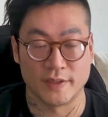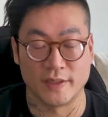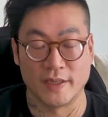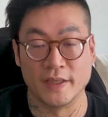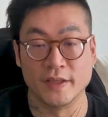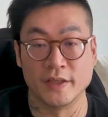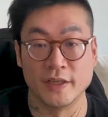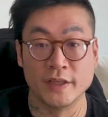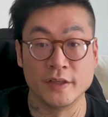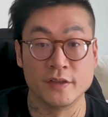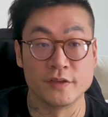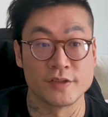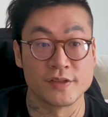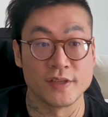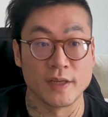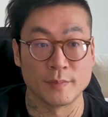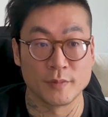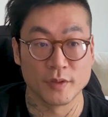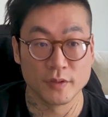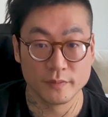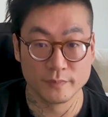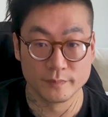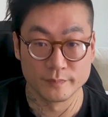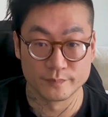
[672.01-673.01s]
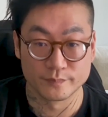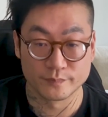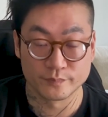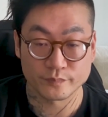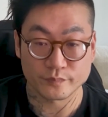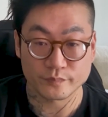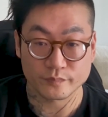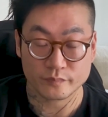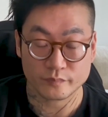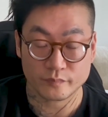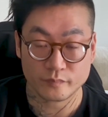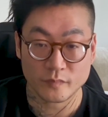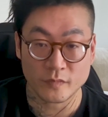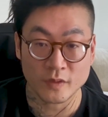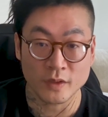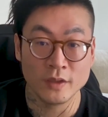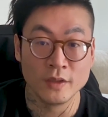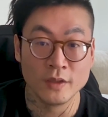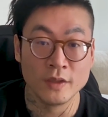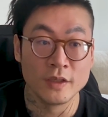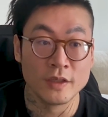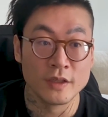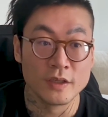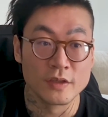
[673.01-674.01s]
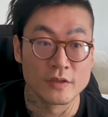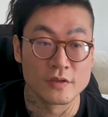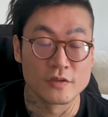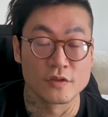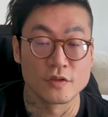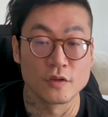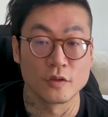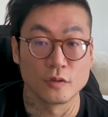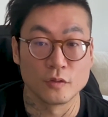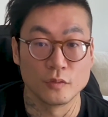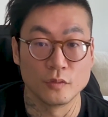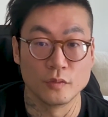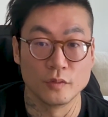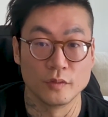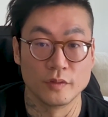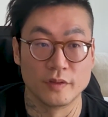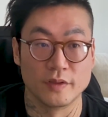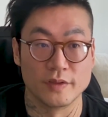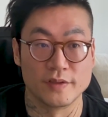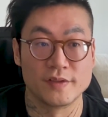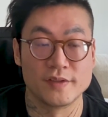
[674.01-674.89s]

interceptor. So the